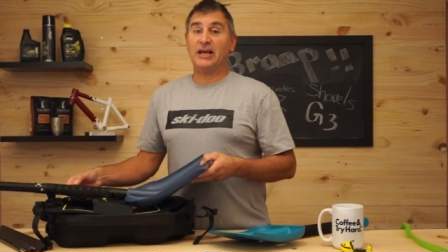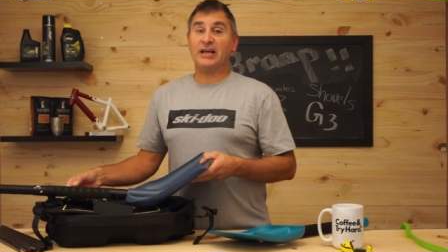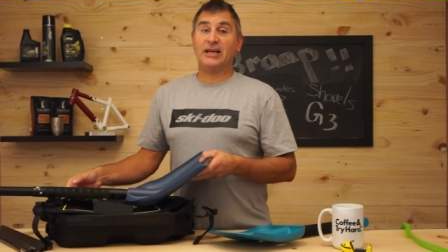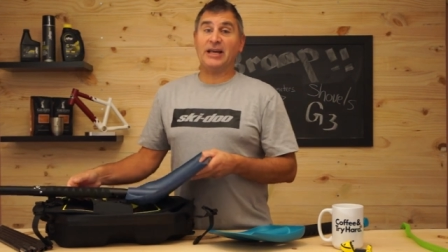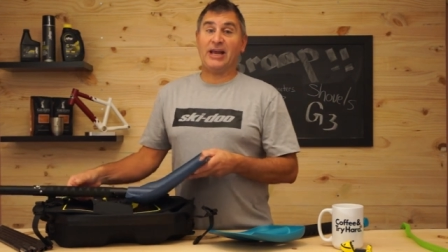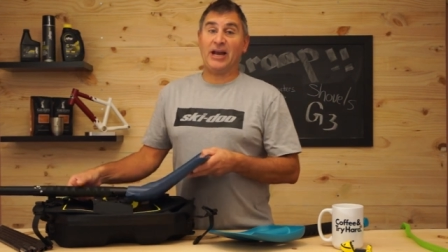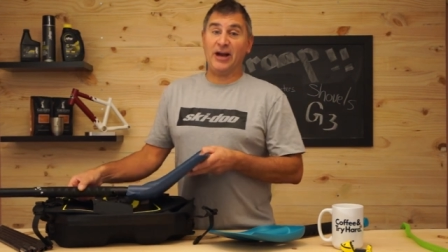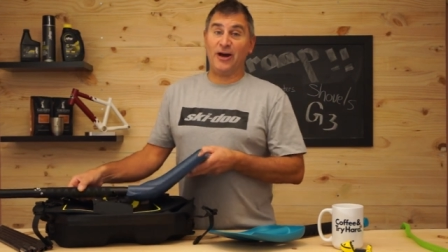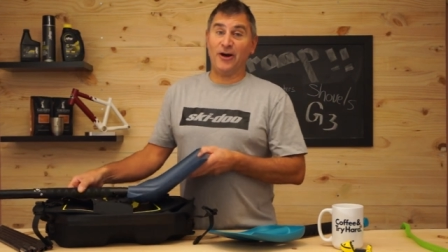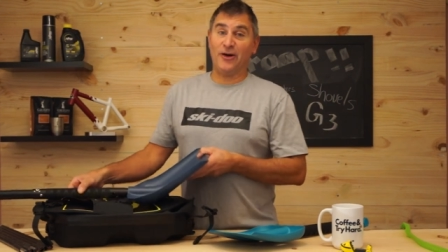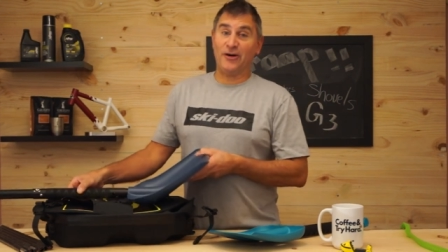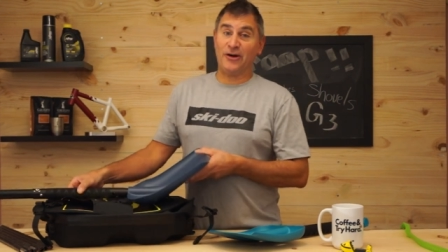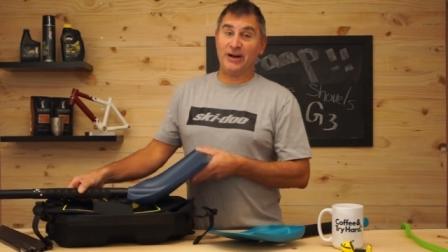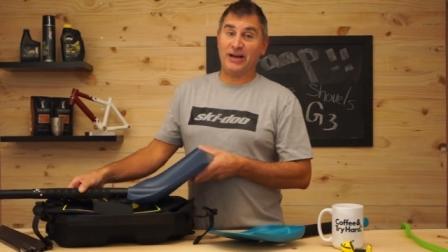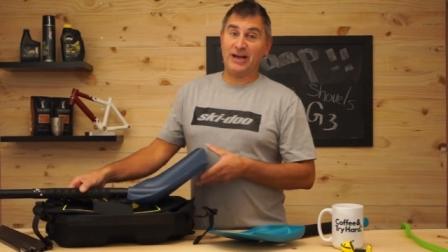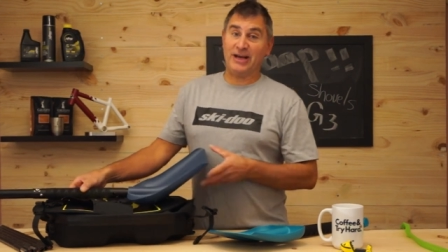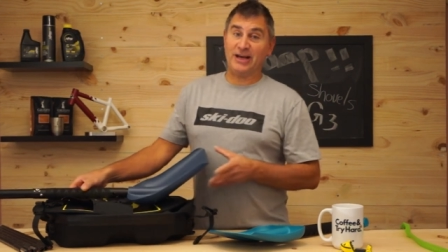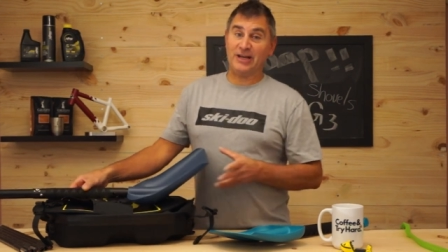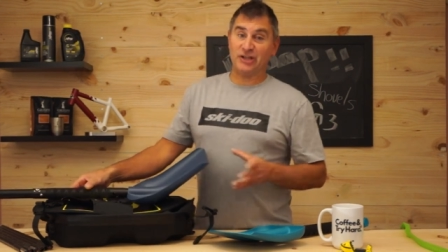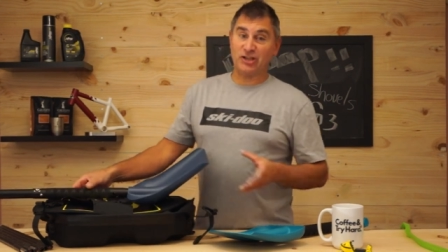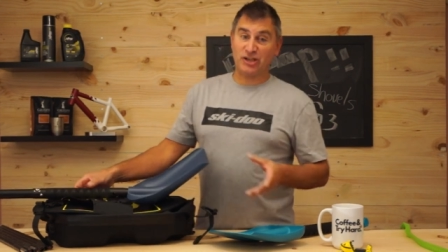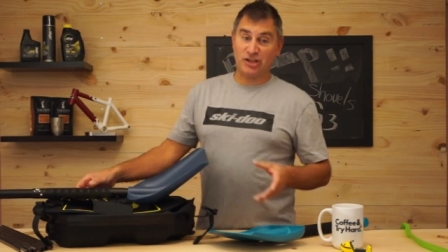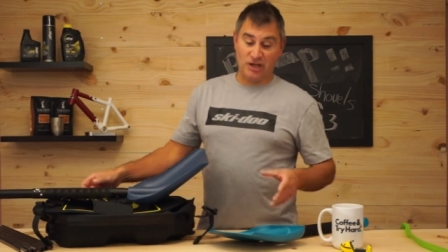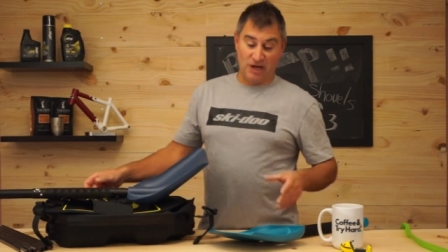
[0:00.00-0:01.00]
carry
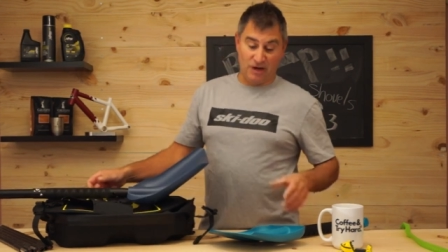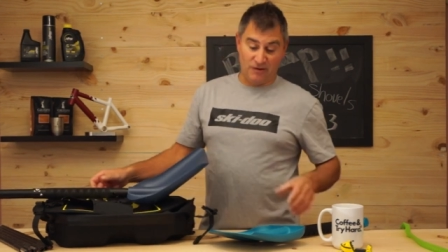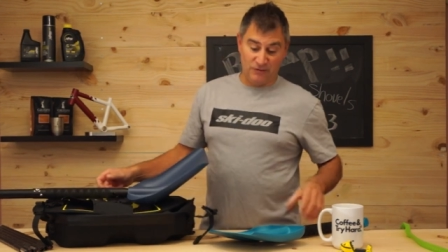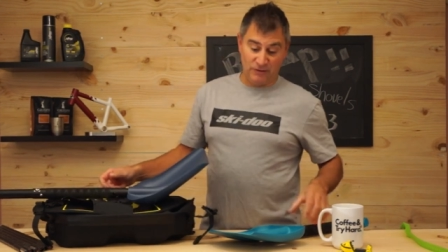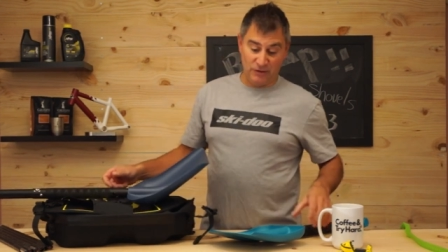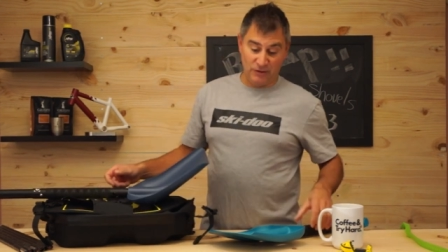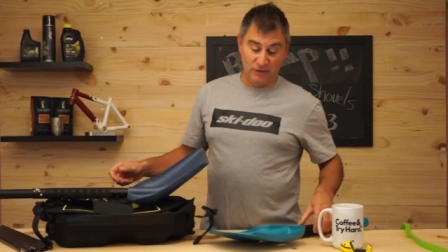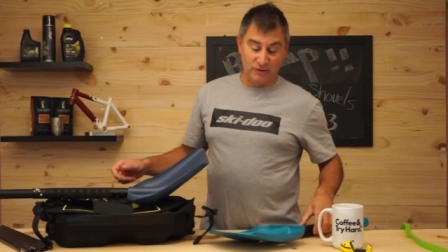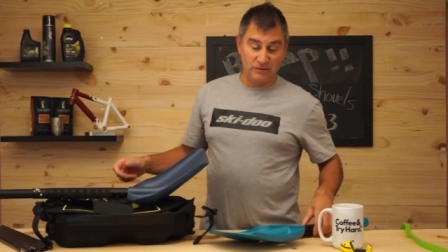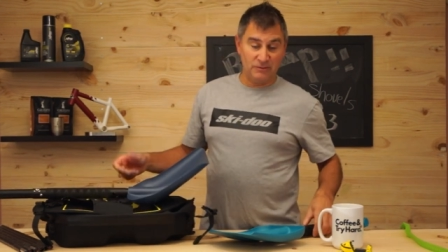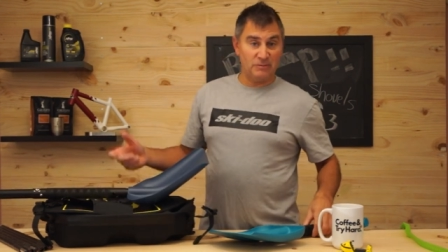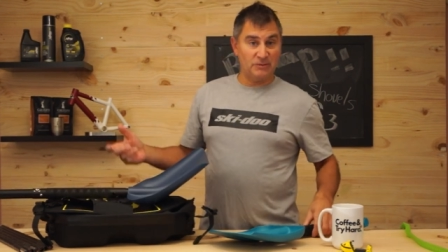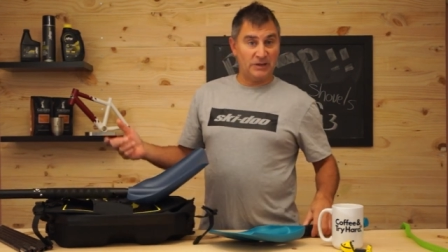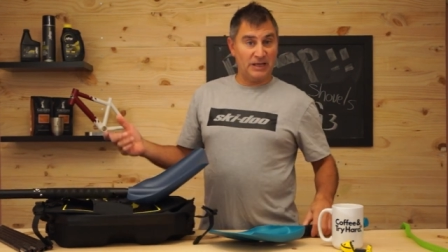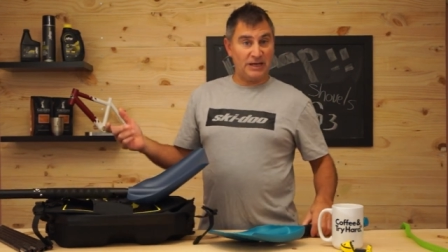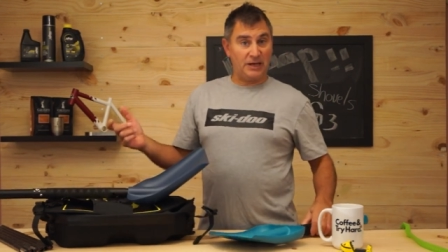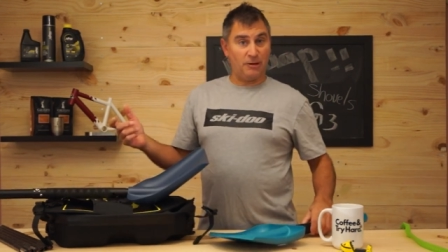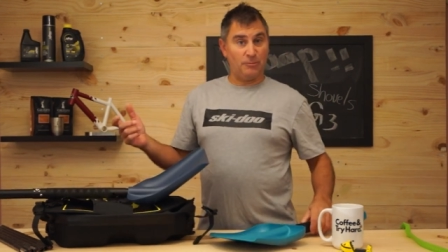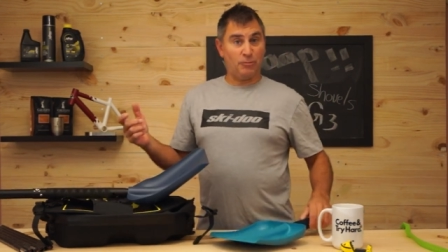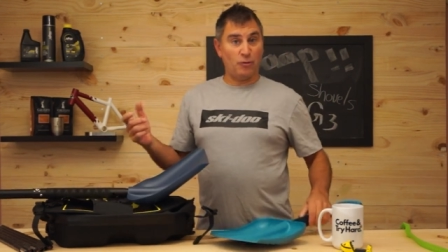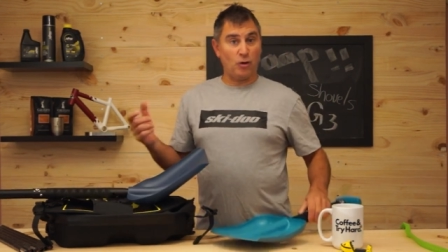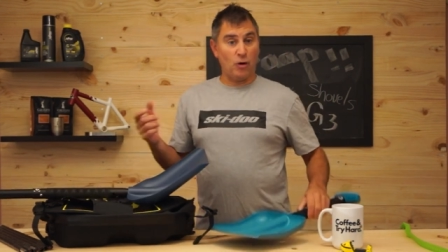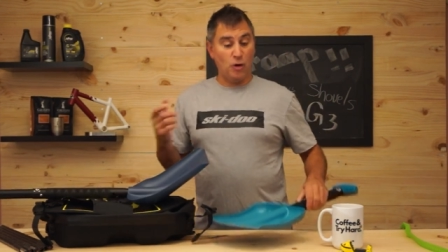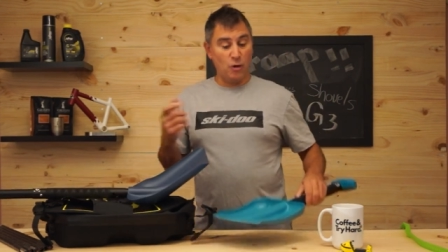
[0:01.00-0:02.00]
a shovel,
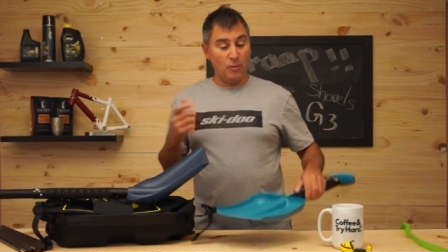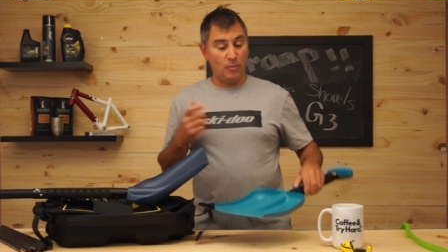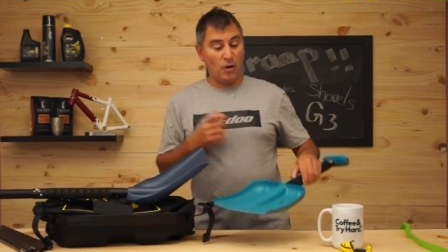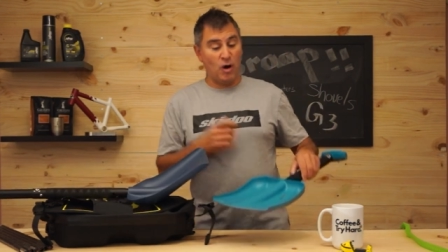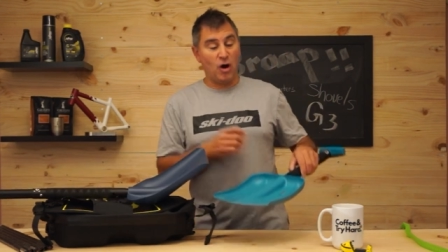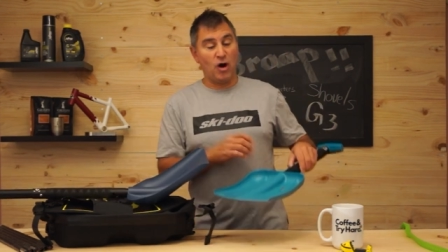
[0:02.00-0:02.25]
like a probe,